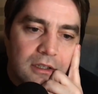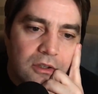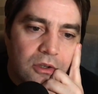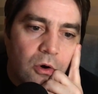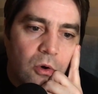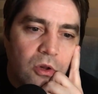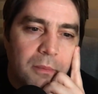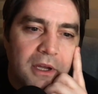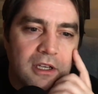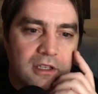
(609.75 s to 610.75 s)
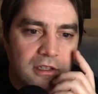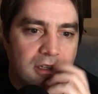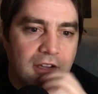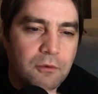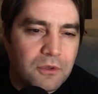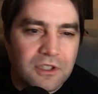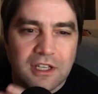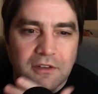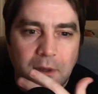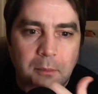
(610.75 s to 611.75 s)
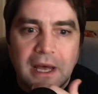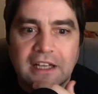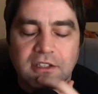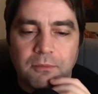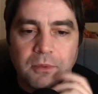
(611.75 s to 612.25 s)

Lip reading: the call a bit, and everyone's kind of a passive